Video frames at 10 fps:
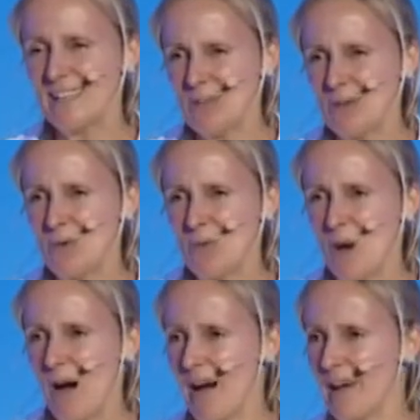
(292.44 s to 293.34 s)
knew
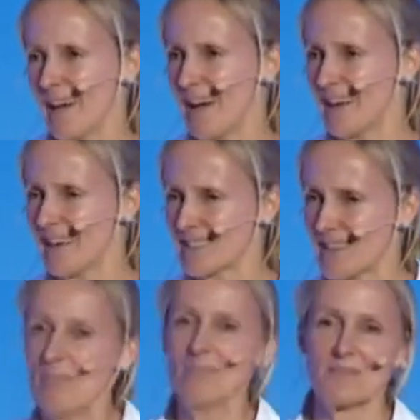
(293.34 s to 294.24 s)
why I had
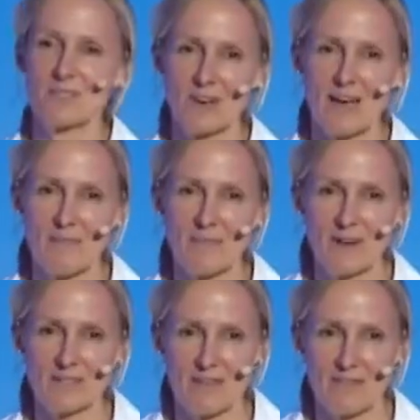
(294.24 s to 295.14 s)
come to climb
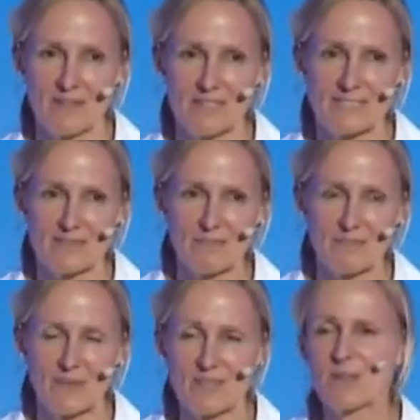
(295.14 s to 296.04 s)
Mount Everest,
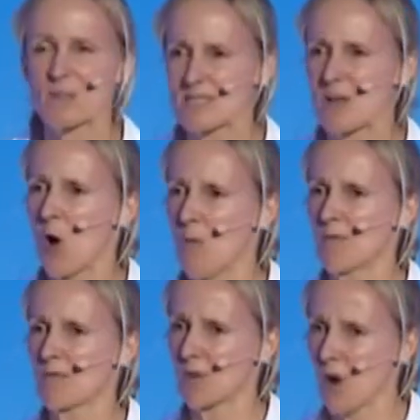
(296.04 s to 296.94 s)
because it was the home
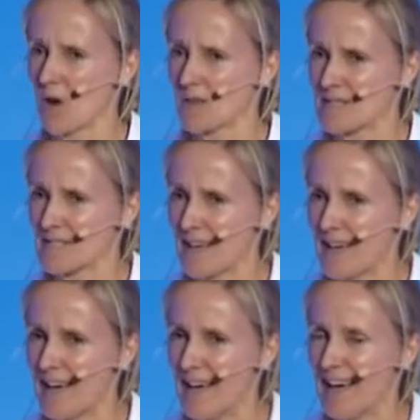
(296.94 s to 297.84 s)
of the gods,
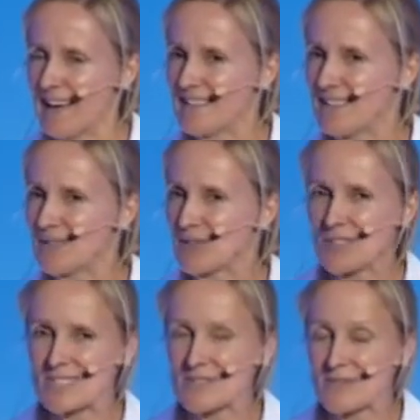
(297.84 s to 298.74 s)
and you
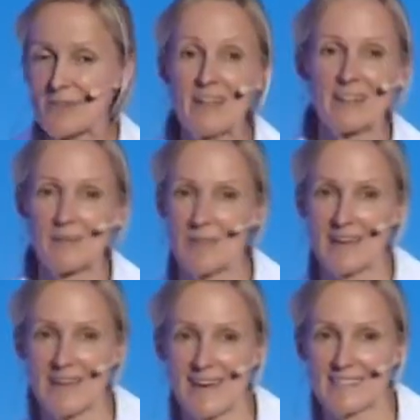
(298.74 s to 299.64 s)
could just feel them
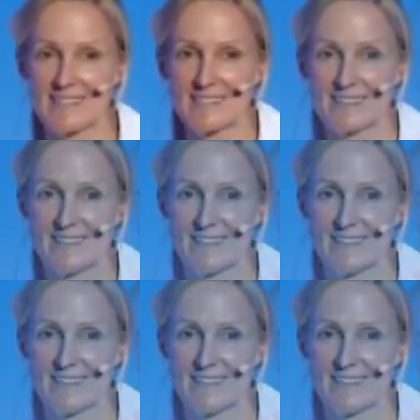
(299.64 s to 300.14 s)
that night.